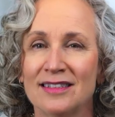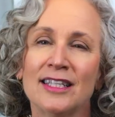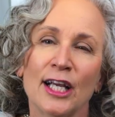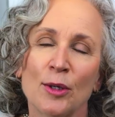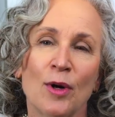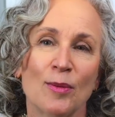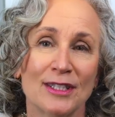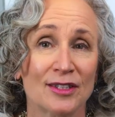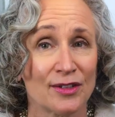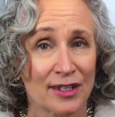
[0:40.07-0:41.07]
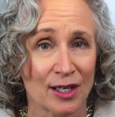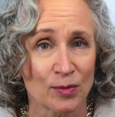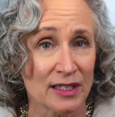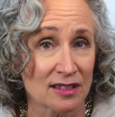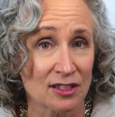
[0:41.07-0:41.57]
uh, take a moment to look
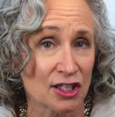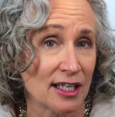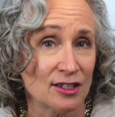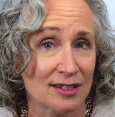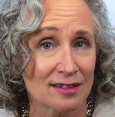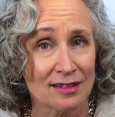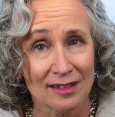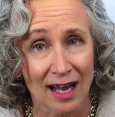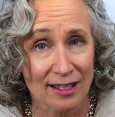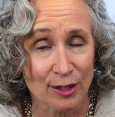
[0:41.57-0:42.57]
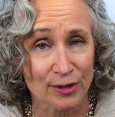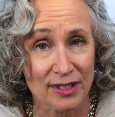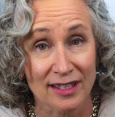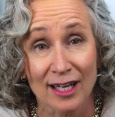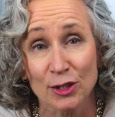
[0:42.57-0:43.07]
at recent changes in
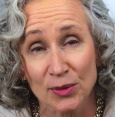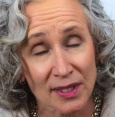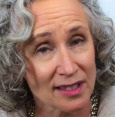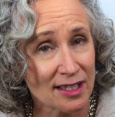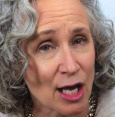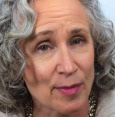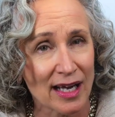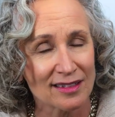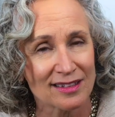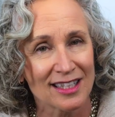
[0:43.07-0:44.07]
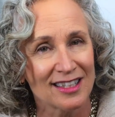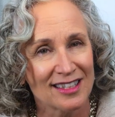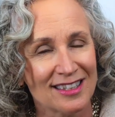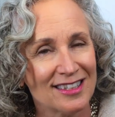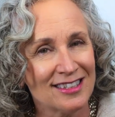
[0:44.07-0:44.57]
diagnosing and treating MS,
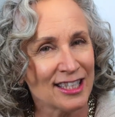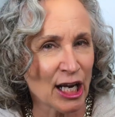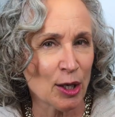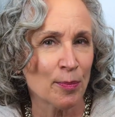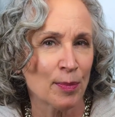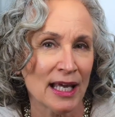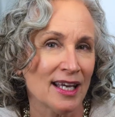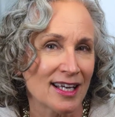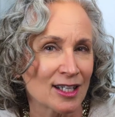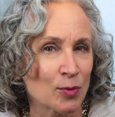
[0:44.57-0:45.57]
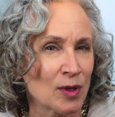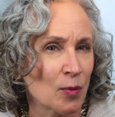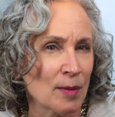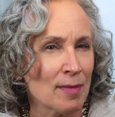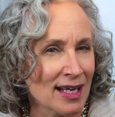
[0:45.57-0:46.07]
and take a peek at
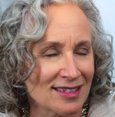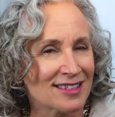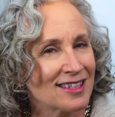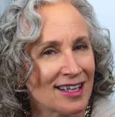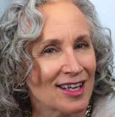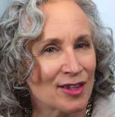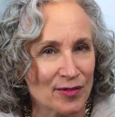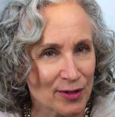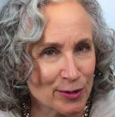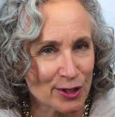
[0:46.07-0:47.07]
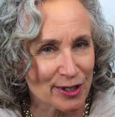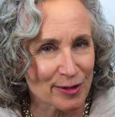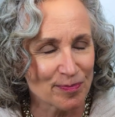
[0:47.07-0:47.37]
what we might see in the future.